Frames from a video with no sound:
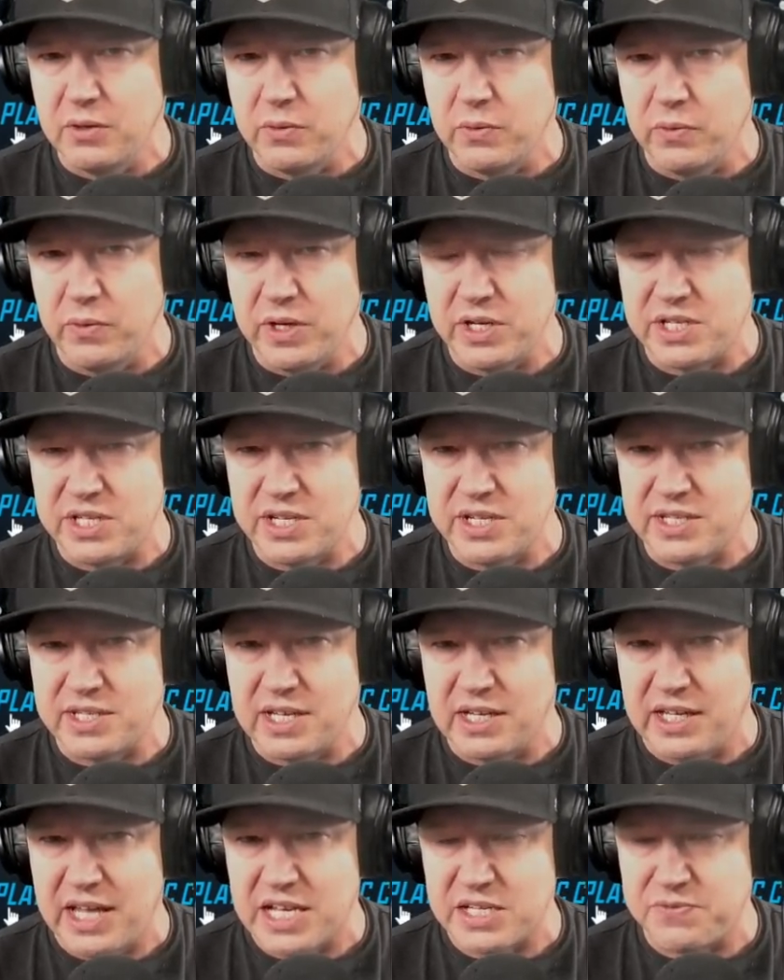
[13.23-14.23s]
which is
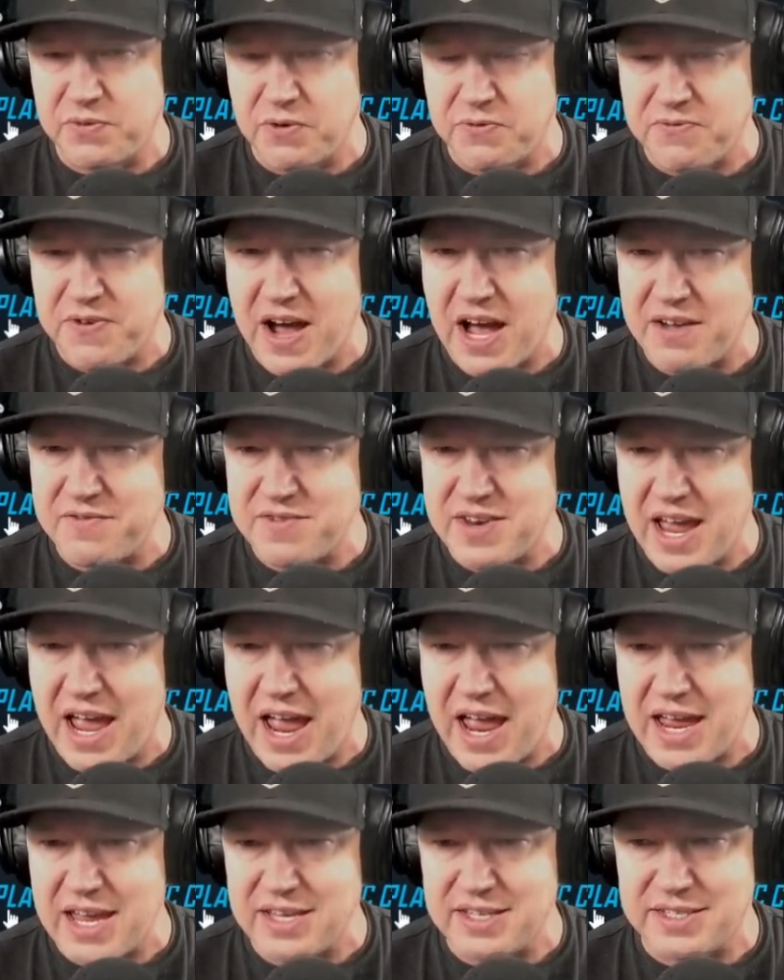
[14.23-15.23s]
going to last for five
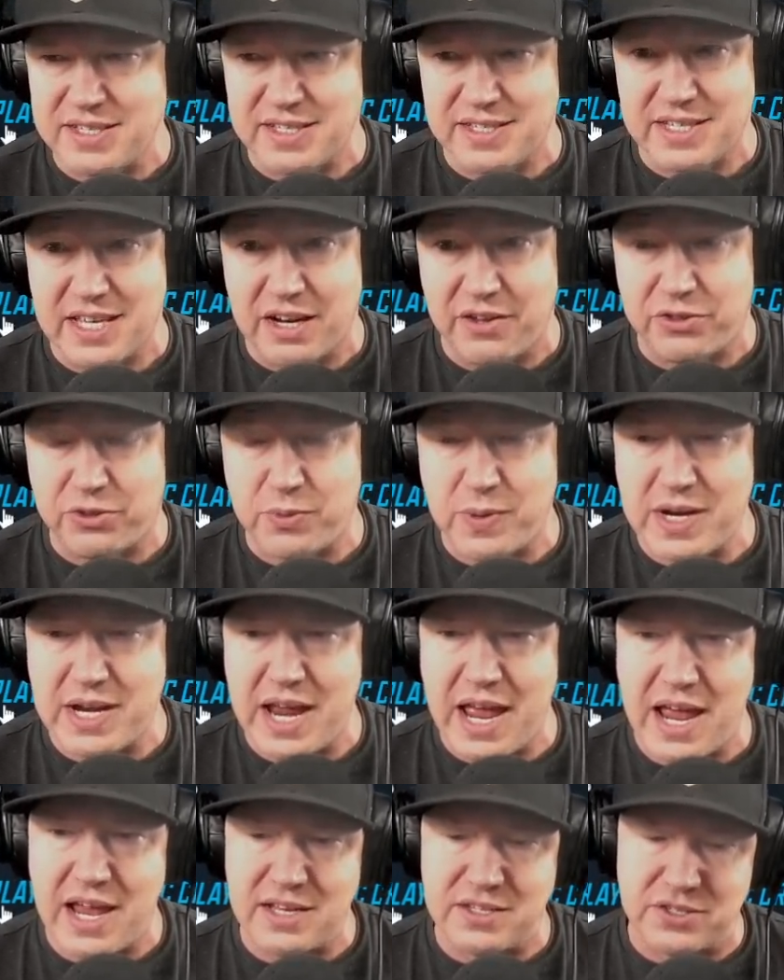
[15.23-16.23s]
days. Instead of three
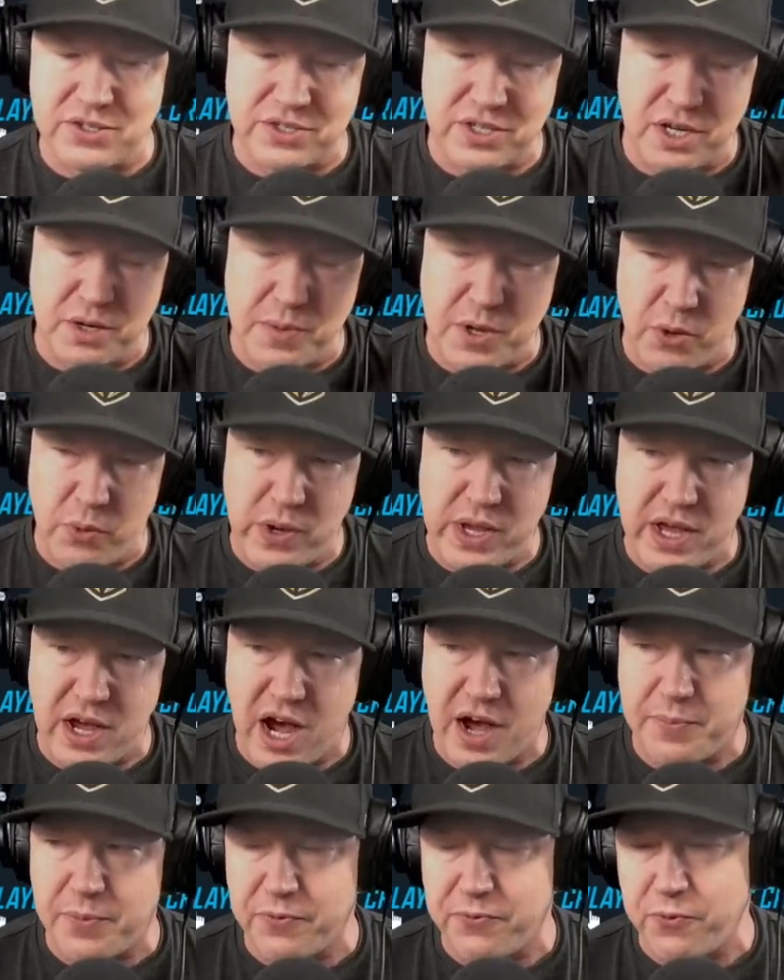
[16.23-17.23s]
days, there's going to be a week
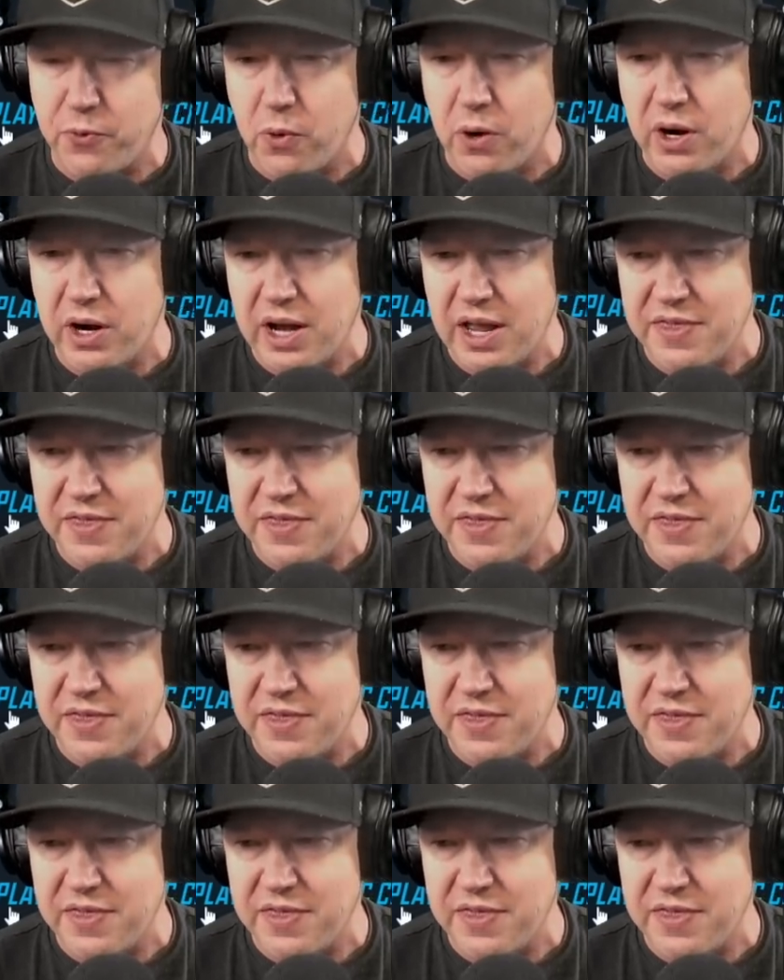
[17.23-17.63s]
off before it.